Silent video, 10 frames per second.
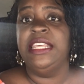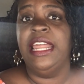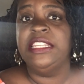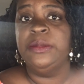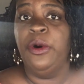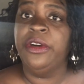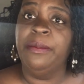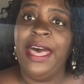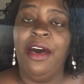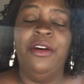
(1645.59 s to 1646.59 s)
that I spoke
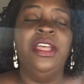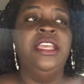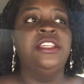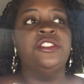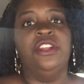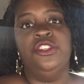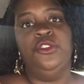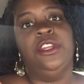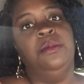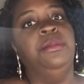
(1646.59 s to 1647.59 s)
about so that
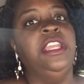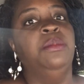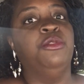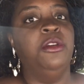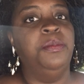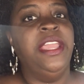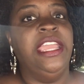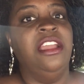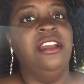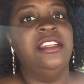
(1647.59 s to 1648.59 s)
you can be
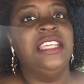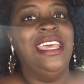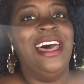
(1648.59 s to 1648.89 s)
prepared.